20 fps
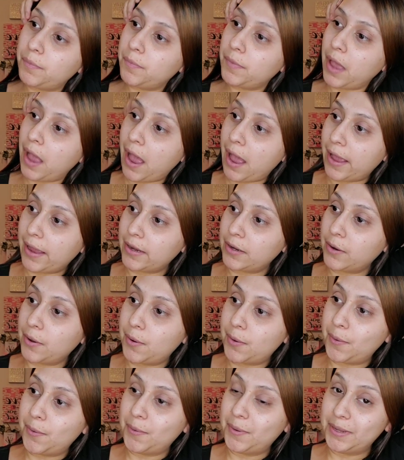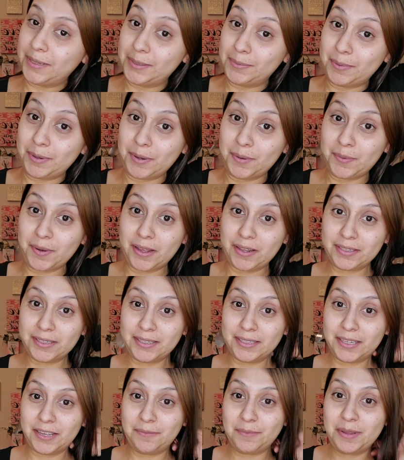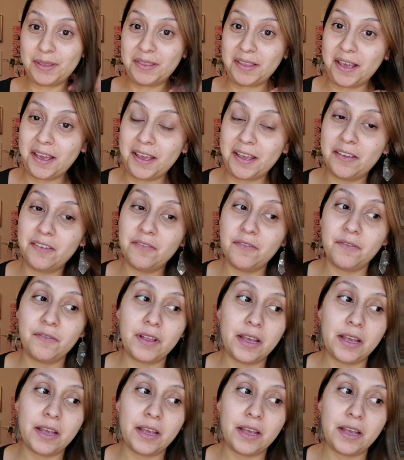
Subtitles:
I know it's been a while since I've been live,